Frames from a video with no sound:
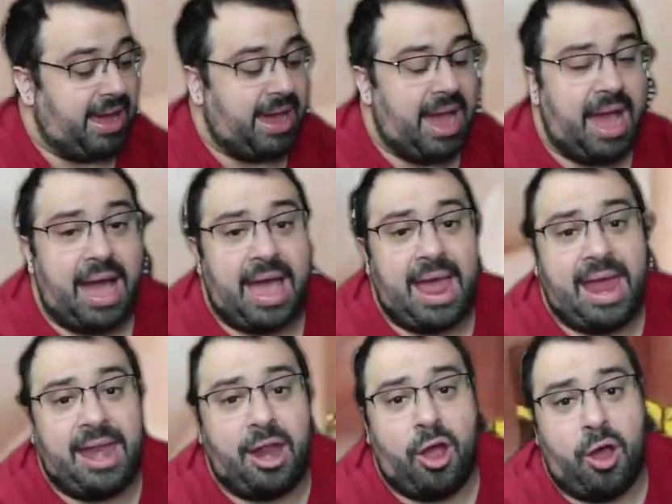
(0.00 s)

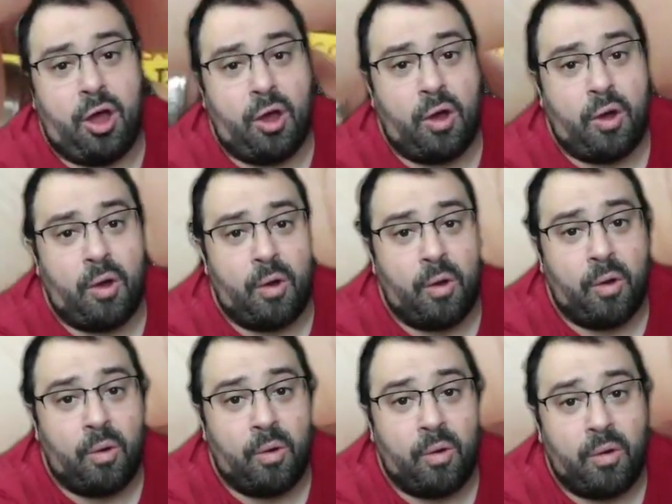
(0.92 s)

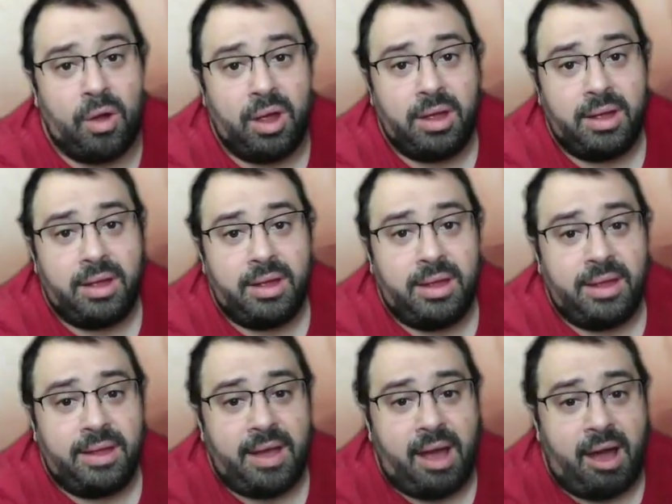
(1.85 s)
Kaido.
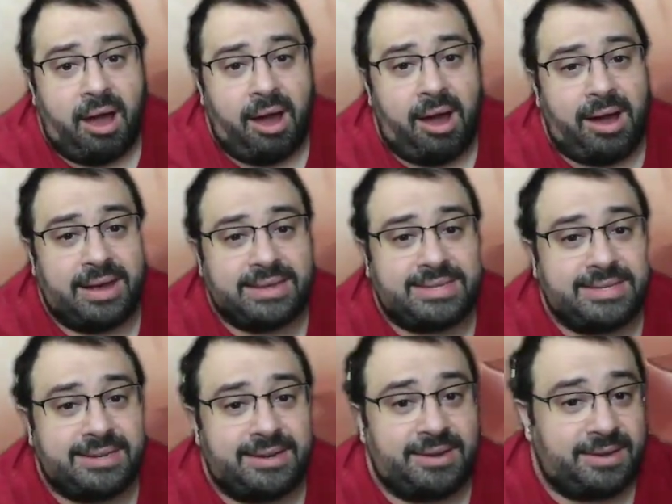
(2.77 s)

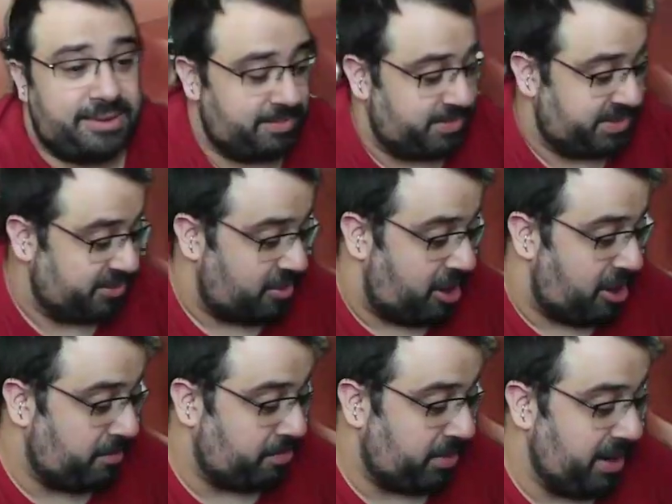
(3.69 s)
Awesome. So
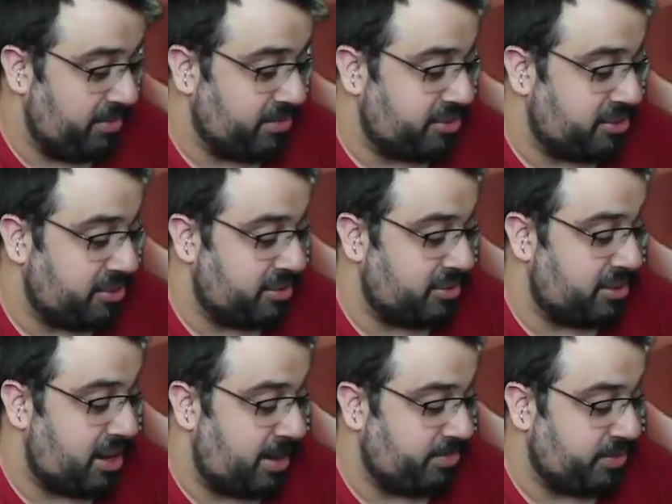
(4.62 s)
on play, return
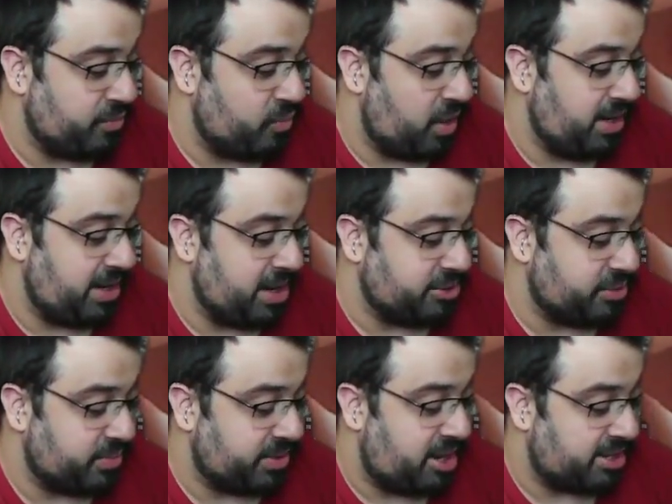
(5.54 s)
up to 1 character
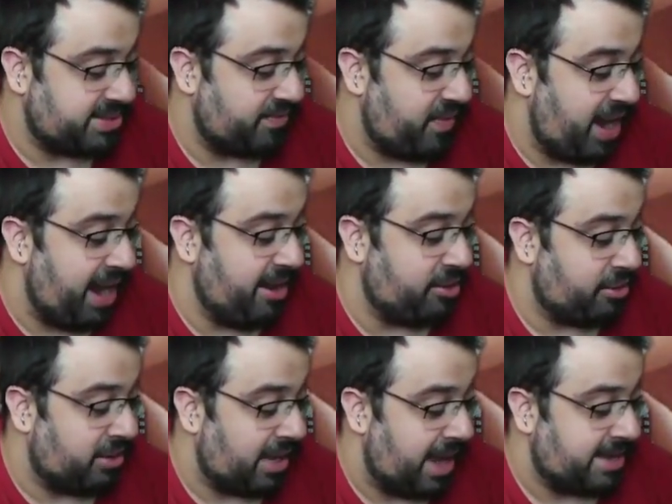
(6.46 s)
with a cost of 8 or
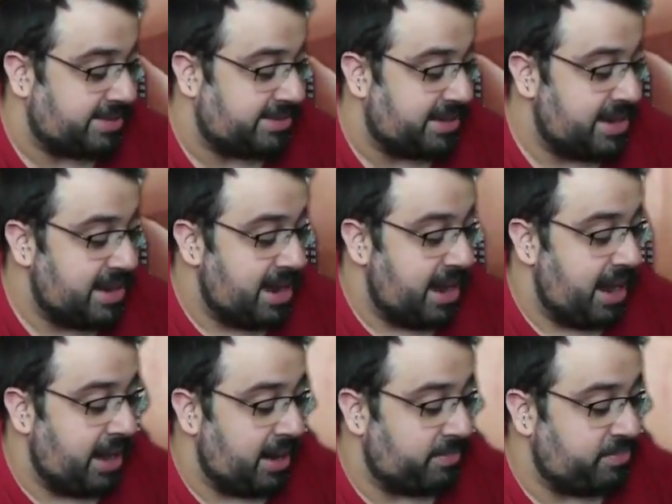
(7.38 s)
less,
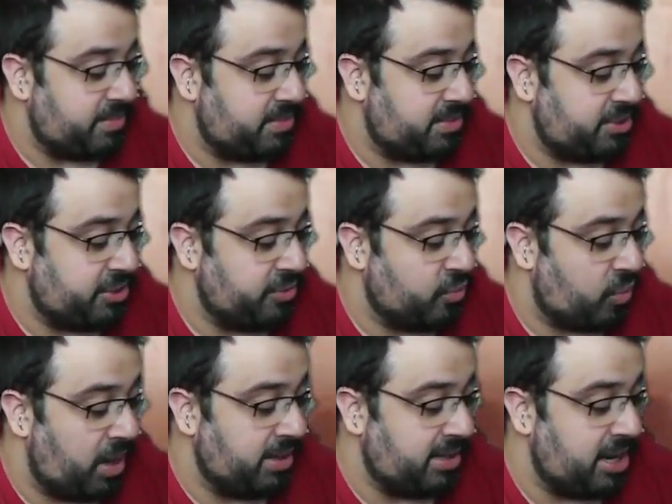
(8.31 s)
and up to
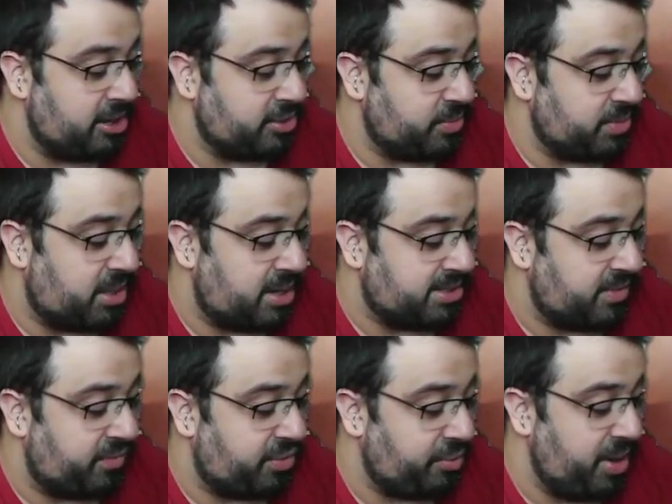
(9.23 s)
1 character with a cost
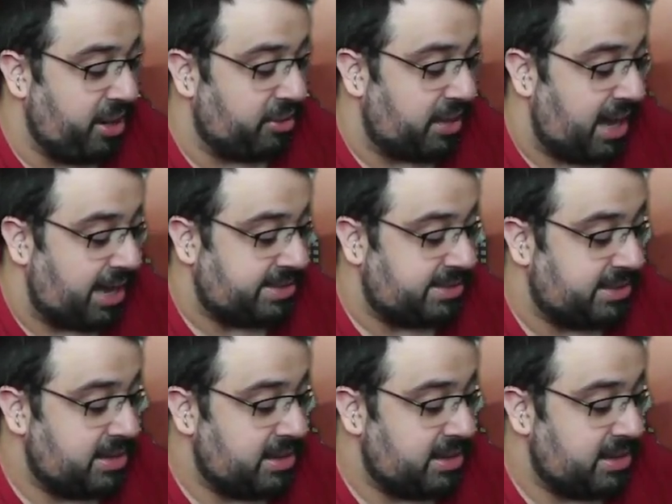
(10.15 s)
of 3 or less